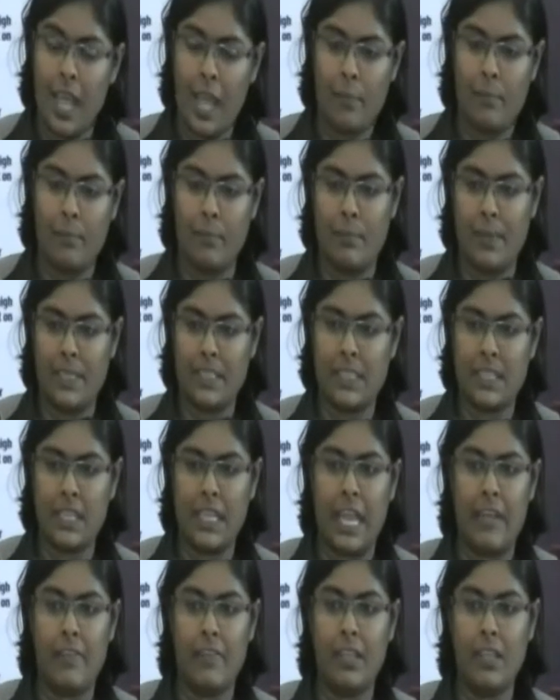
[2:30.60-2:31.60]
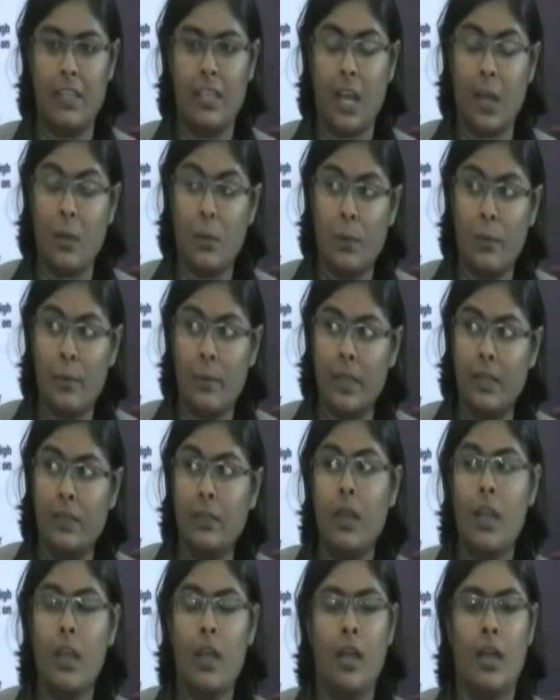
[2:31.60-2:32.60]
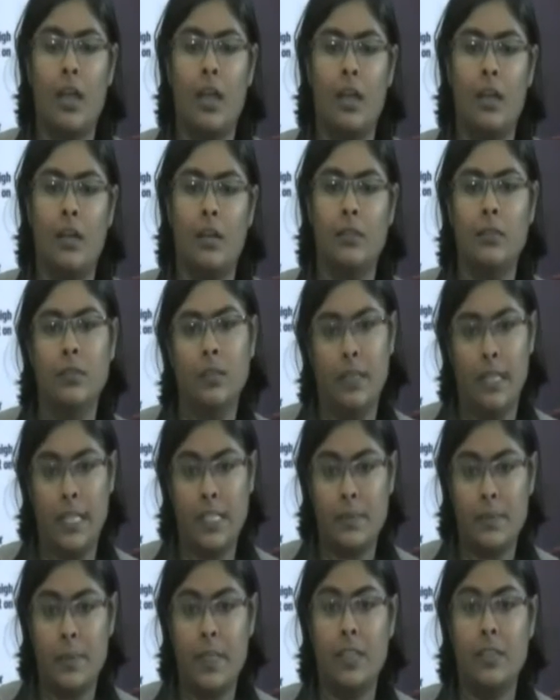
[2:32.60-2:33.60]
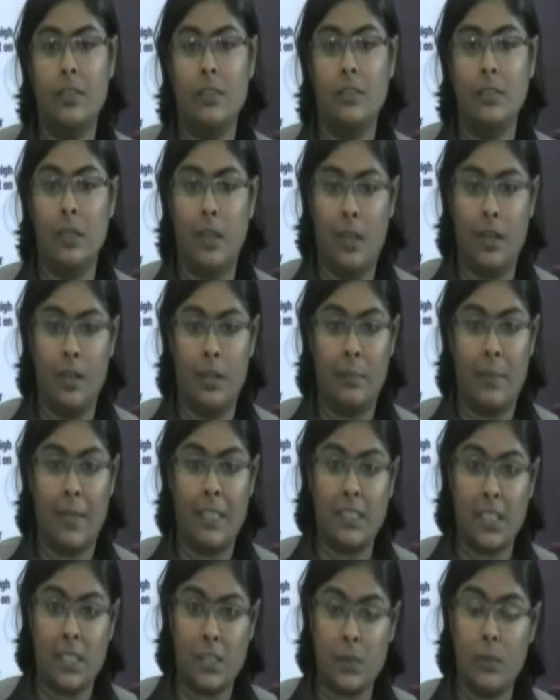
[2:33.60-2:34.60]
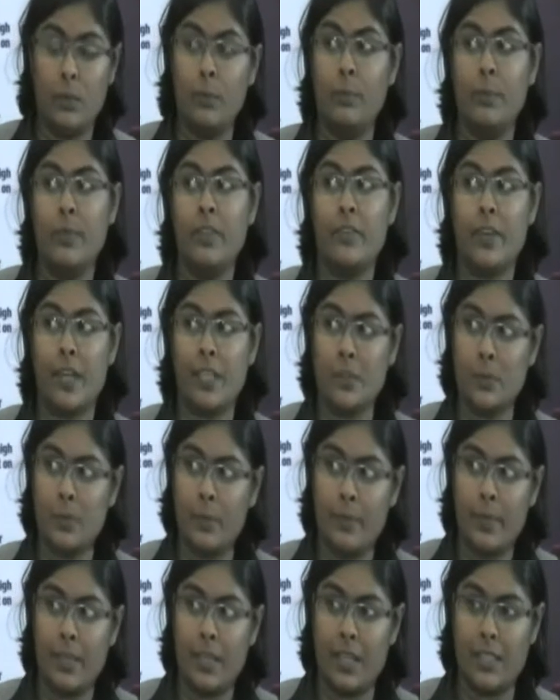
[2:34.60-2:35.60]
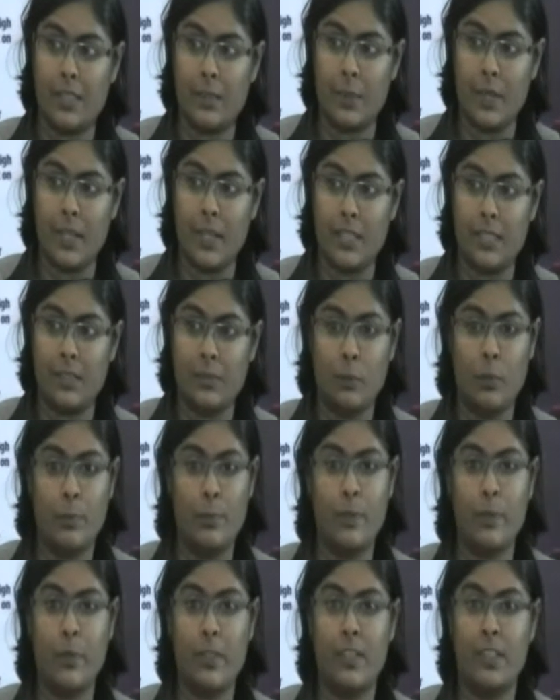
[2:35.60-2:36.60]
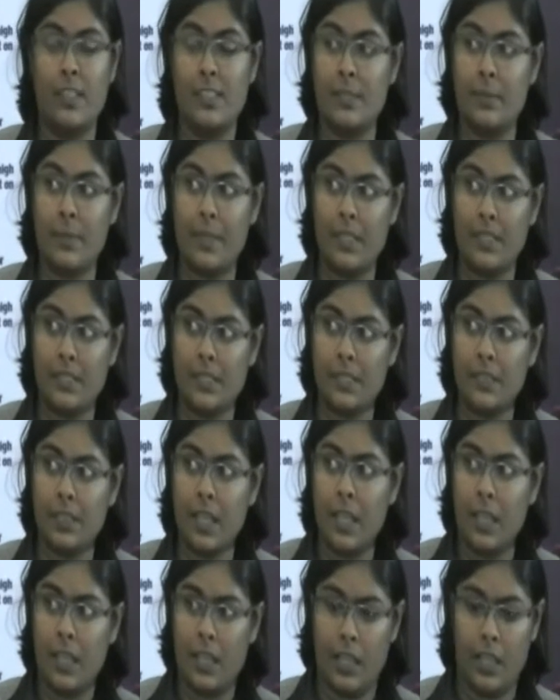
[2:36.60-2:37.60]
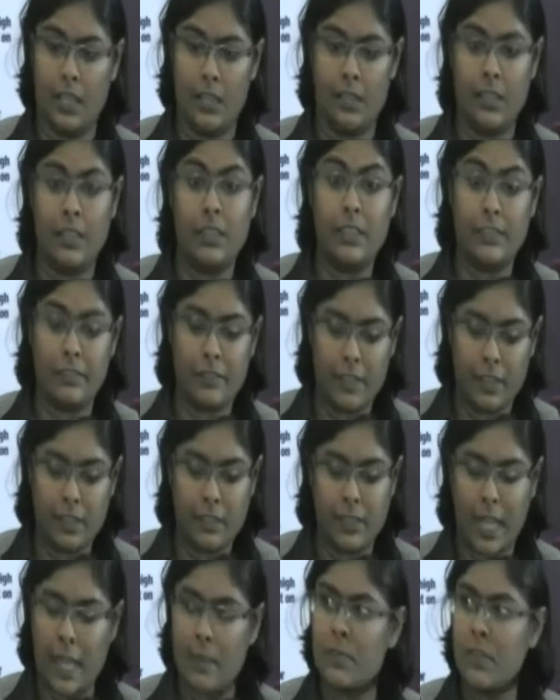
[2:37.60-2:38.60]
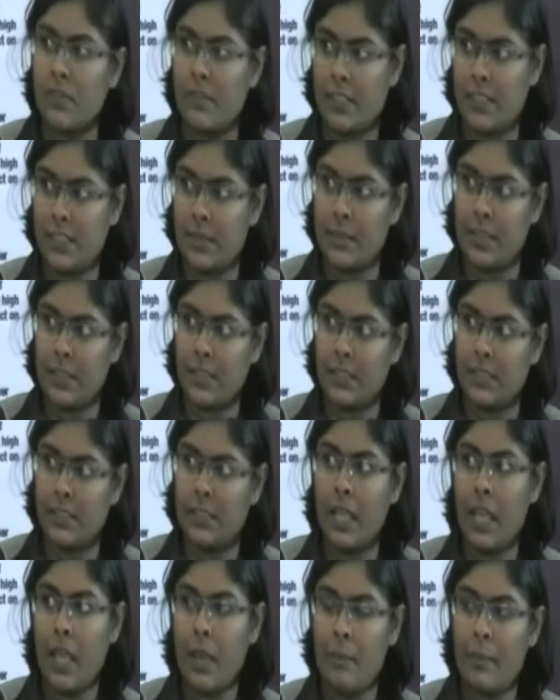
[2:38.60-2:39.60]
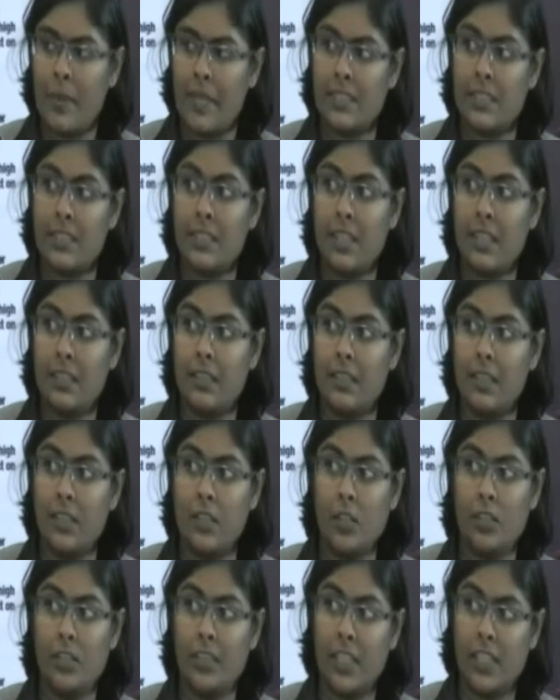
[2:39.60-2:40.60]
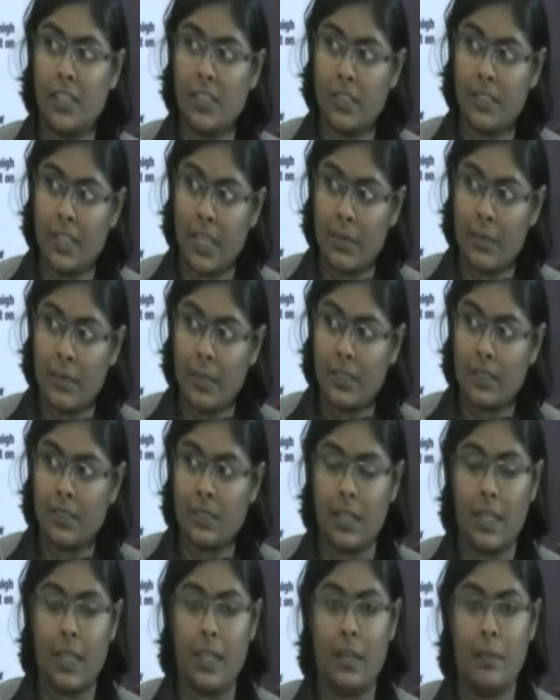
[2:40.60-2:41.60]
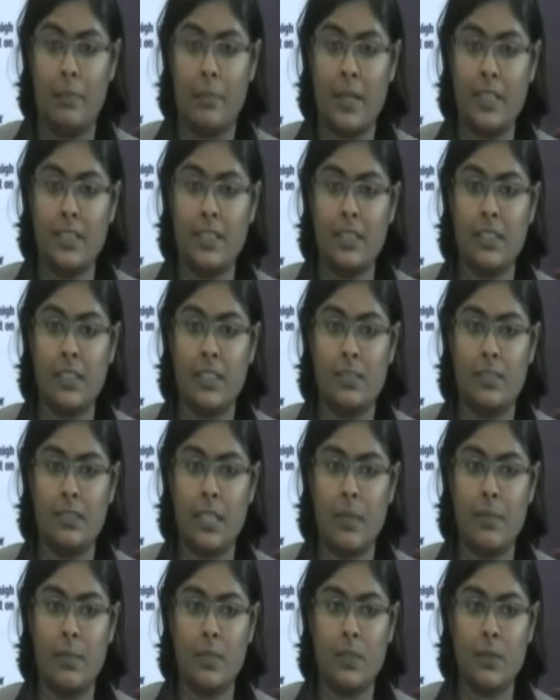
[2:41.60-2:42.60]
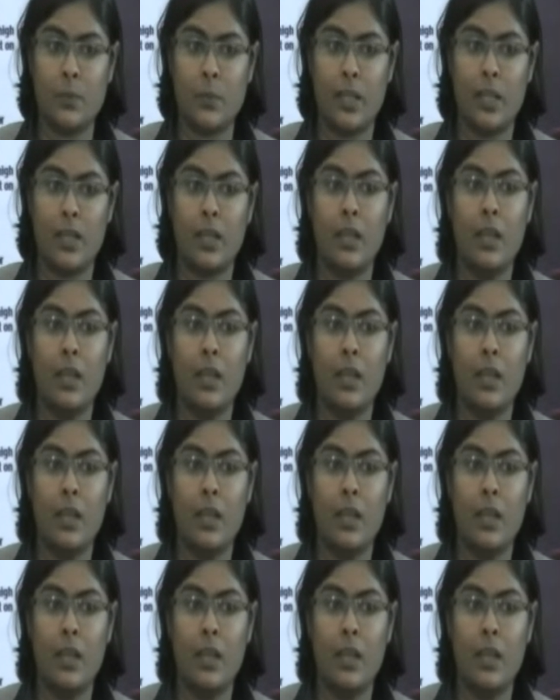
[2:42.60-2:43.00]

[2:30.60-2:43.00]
Basically having young women, lesbian, bisexual women, trans women, as well as women with disabilities in the different types of disabilities present at the negotiation tables, present at tables where